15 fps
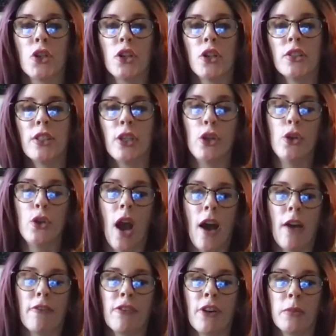turns that you
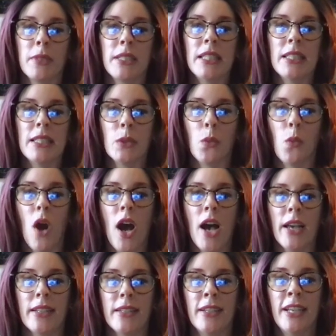got from season
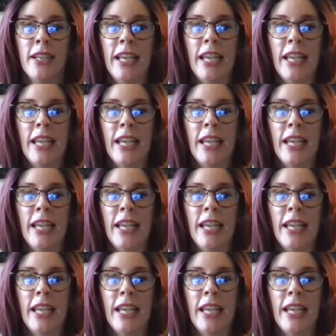one.